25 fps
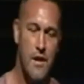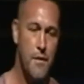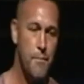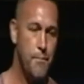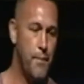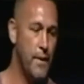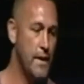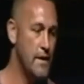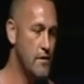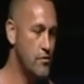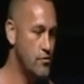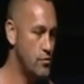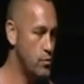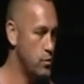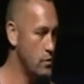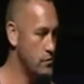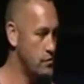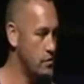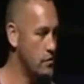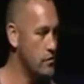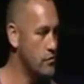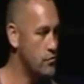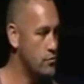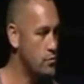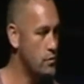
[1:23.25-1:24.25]
Peace was
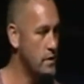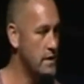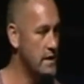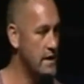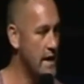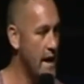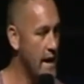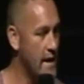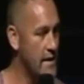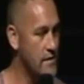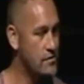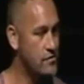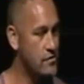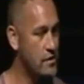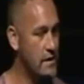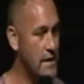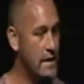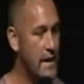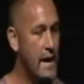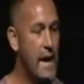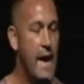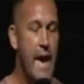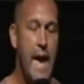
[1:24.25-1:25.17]
his reality,